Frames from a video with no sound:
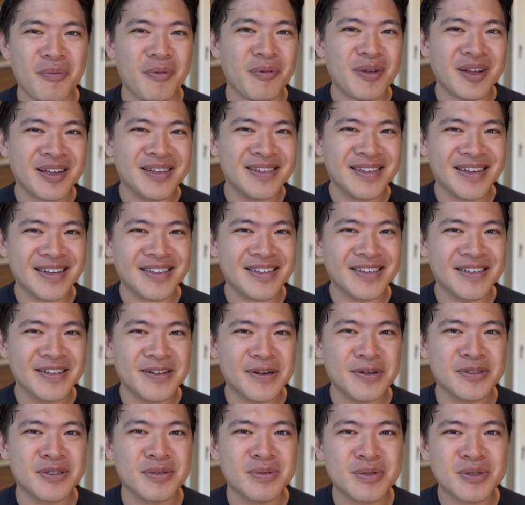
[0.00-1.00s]
Remember to click the
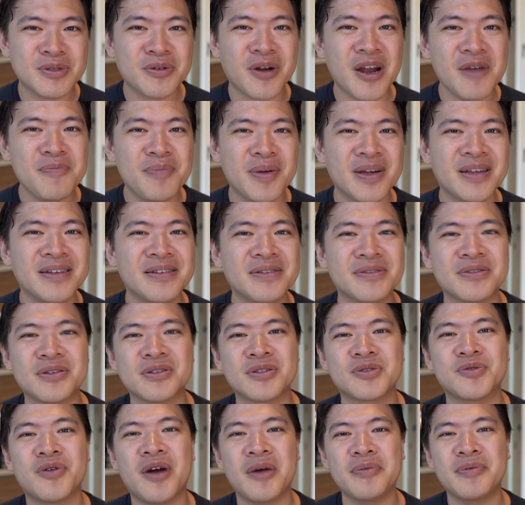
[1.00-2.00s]
little subscribe button to
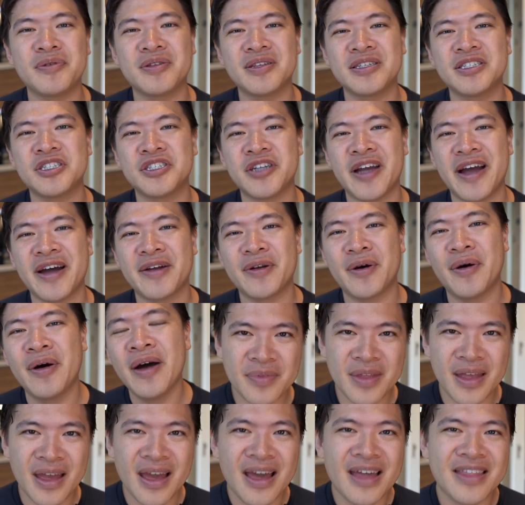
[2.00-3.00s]
subscribe to this
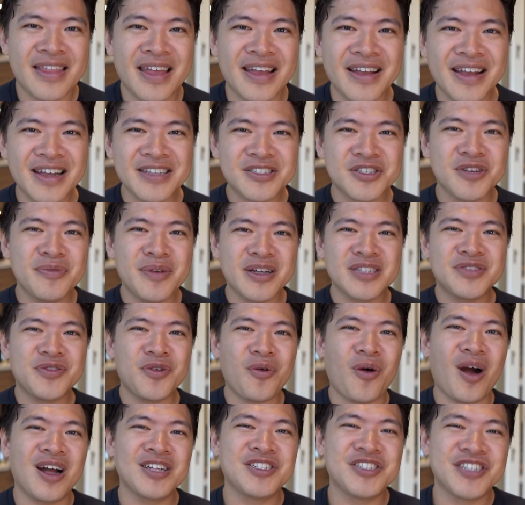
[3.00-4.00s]
channel. Thank you guys so much
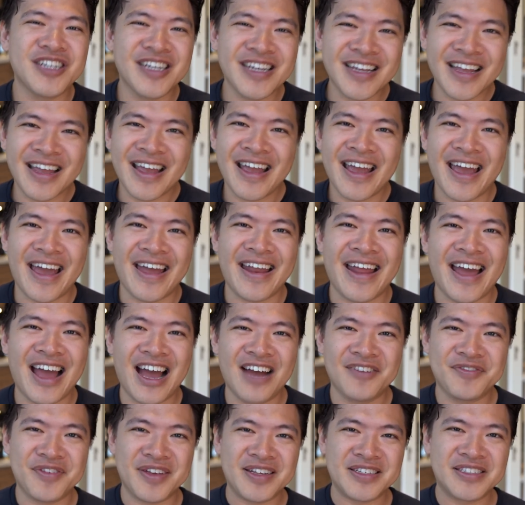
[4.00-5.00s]
for watching, and
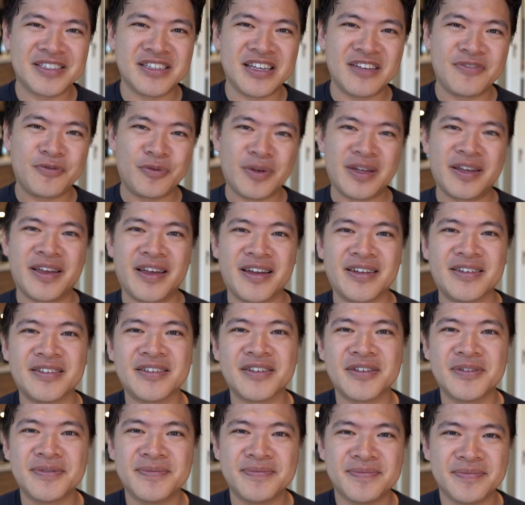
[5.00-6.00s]
have a safe
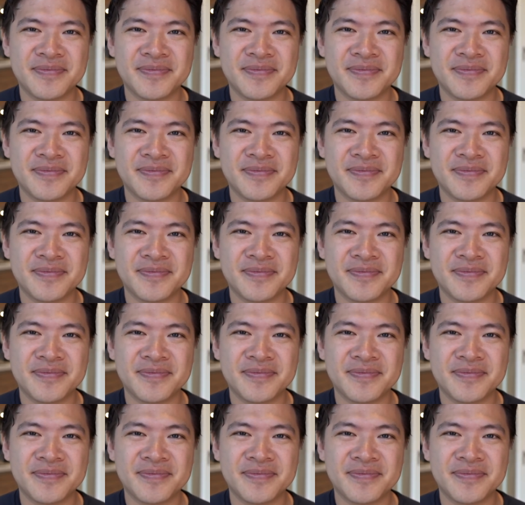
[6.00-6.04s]
weekend.